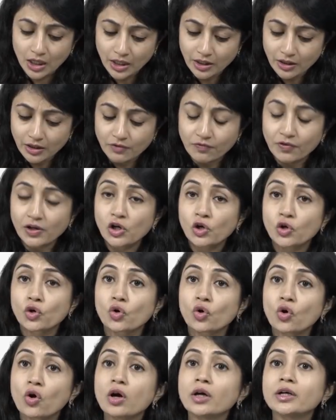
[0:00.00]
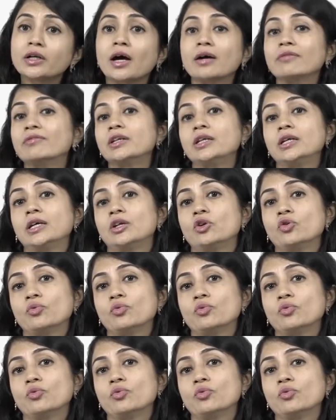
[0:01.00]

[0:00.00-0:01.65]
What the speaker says: and it will not have any